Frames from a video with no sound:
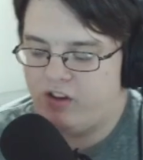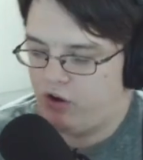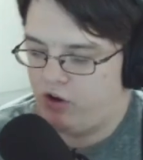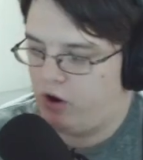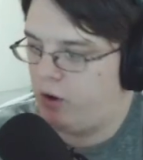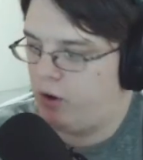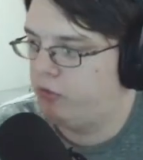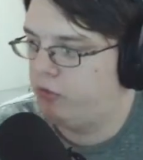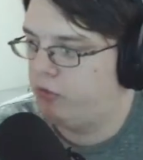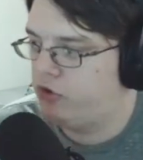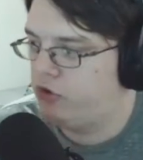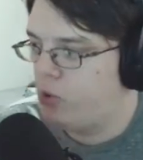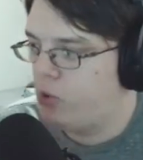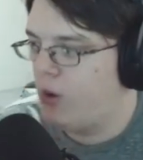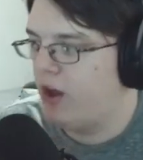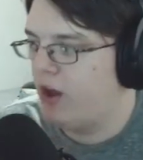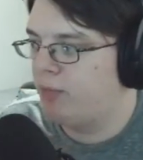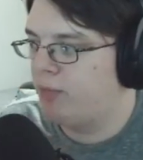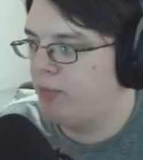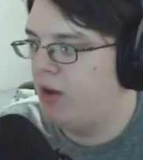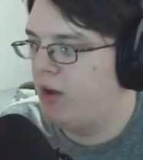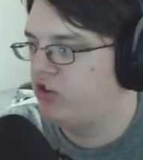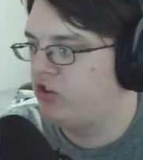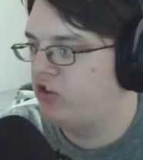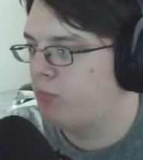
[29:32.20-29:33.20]
do as
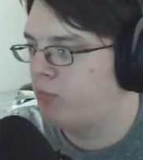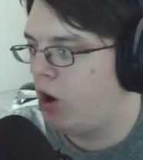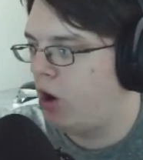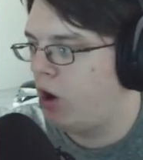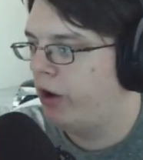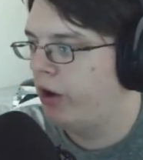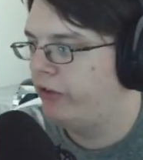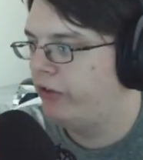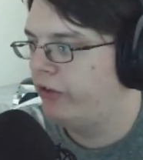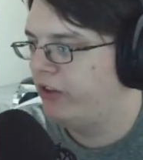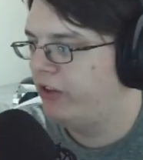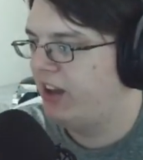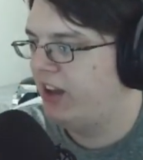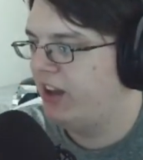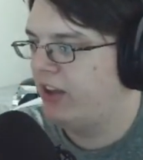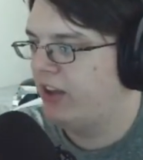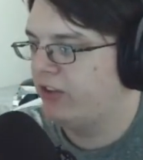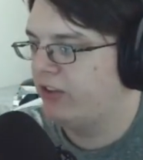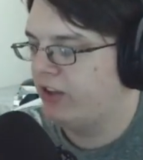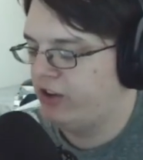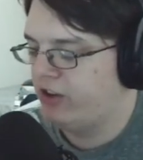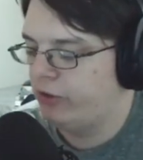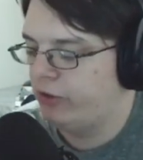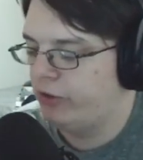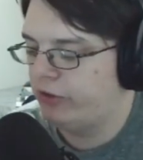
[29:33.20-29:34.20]
much pausing as I
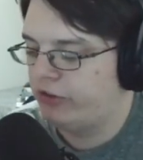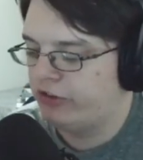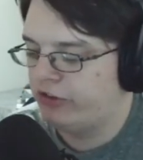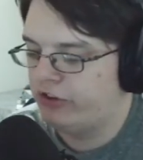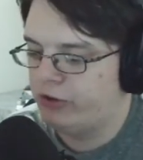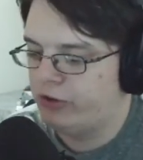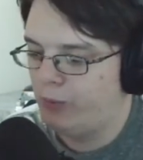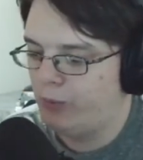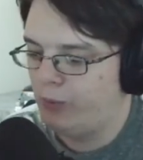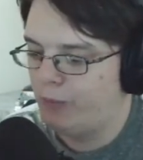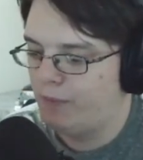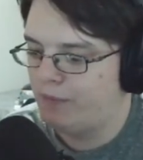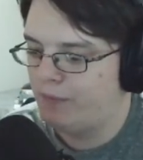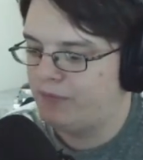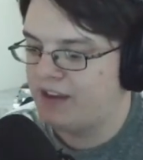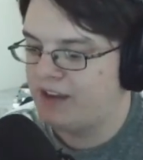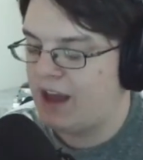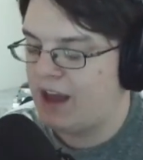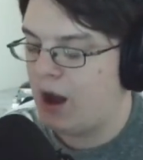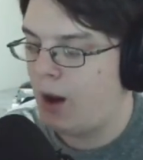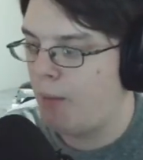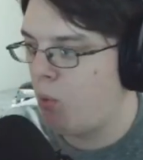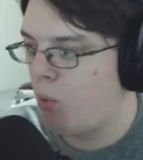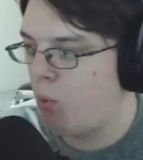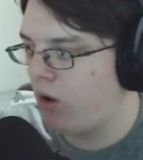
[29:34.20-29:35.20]
used to. Now
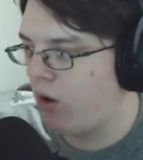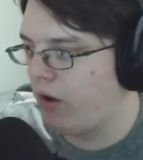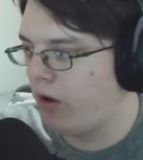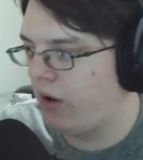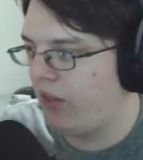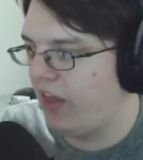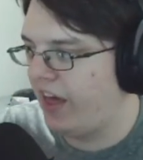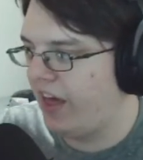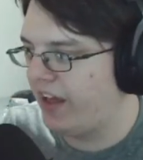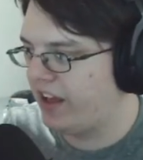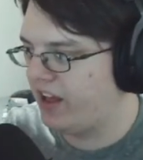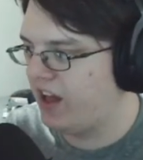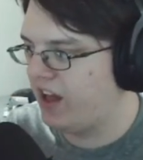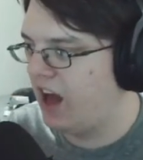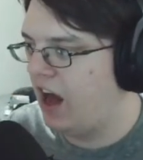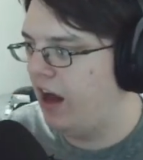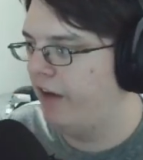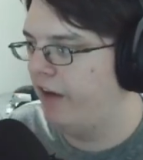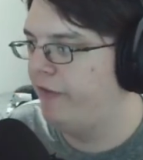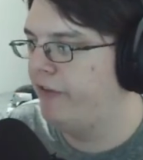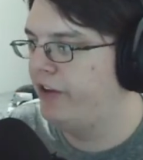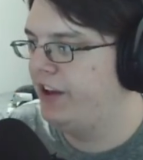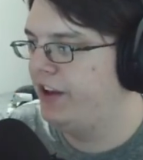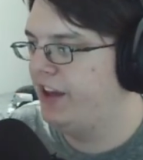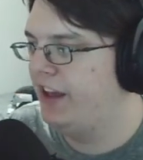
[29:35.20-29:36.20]
I'm more
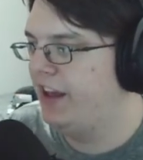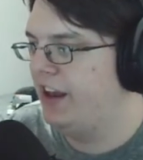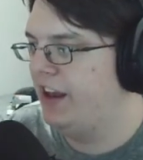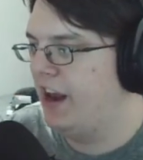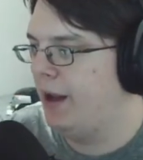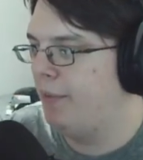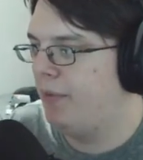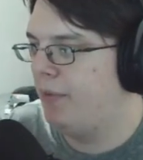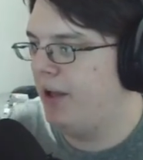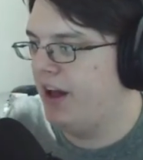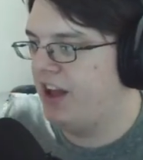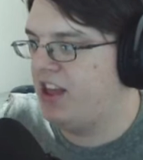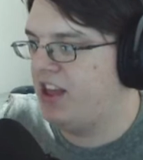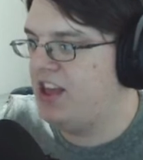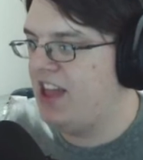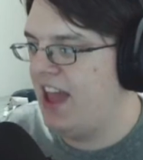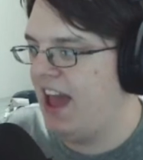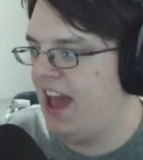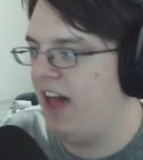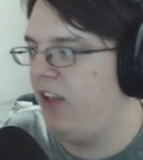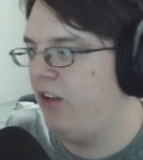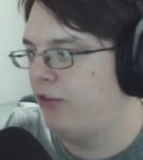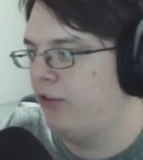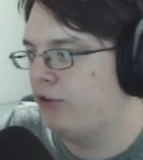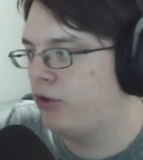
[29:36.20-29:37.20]
confident, and I'm like, yeah,
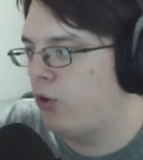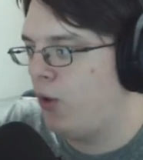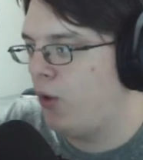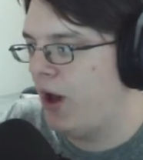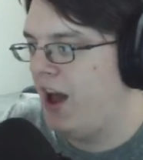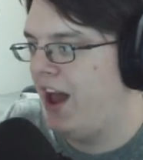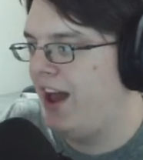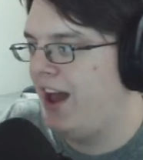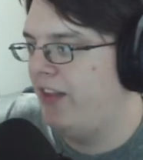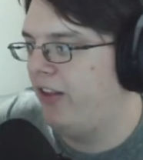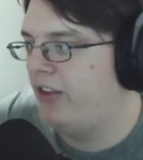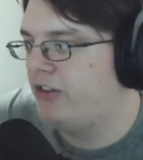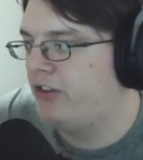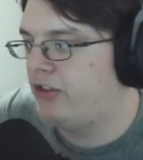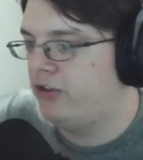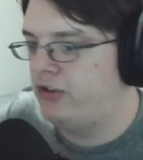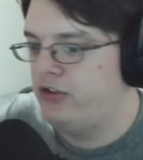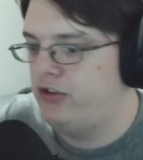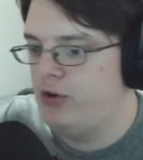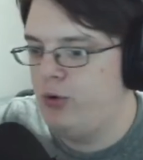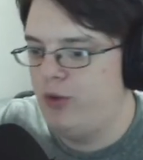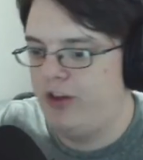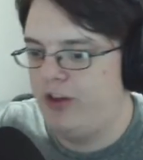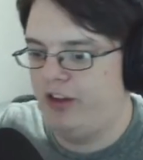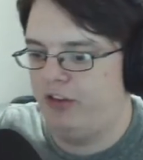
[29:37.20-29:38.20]
let's go ahead, let's
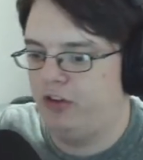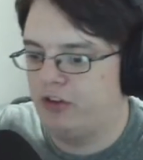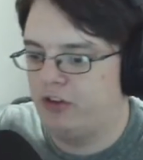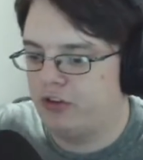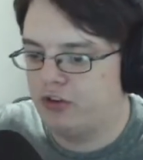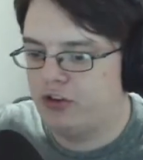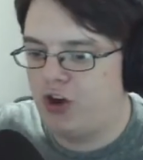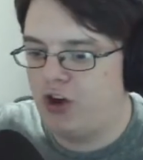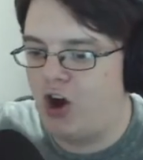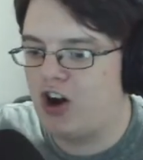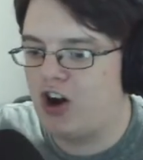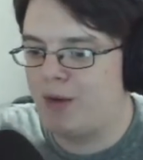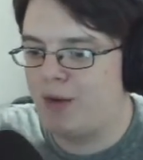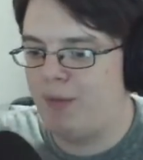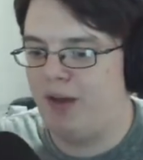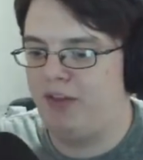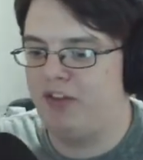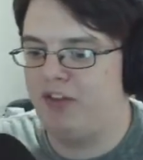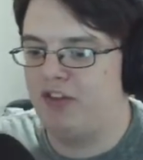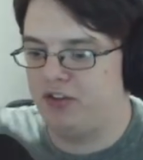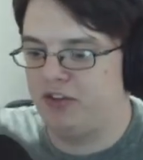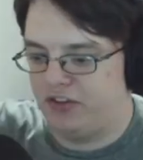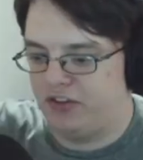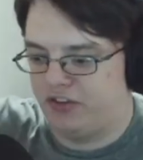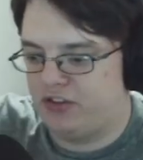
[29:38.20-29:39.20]
do this, let's talk about
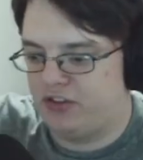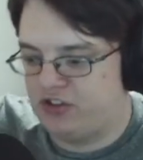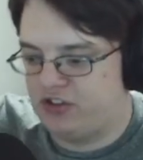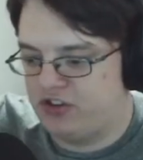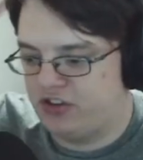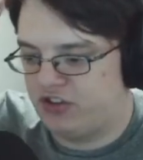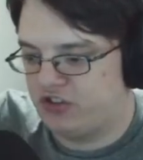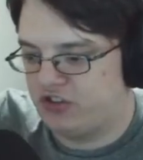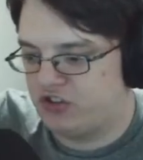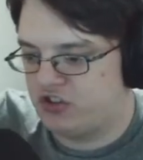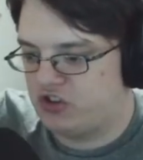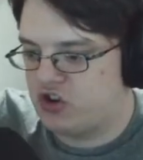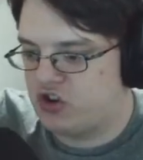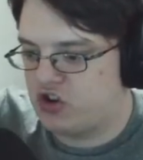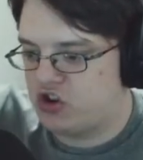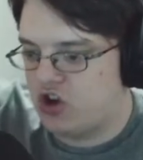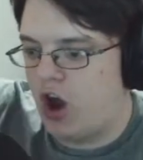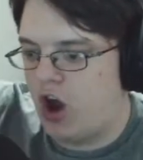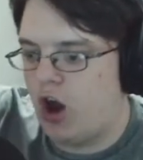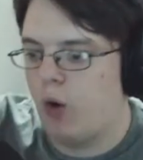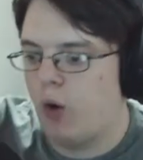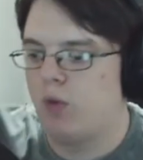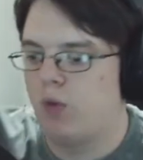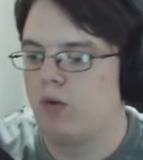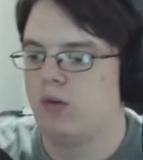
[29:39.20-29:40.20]
this, let's just
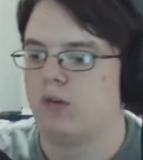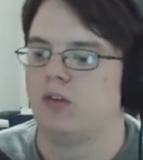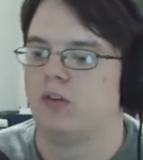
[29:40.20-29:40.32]
go.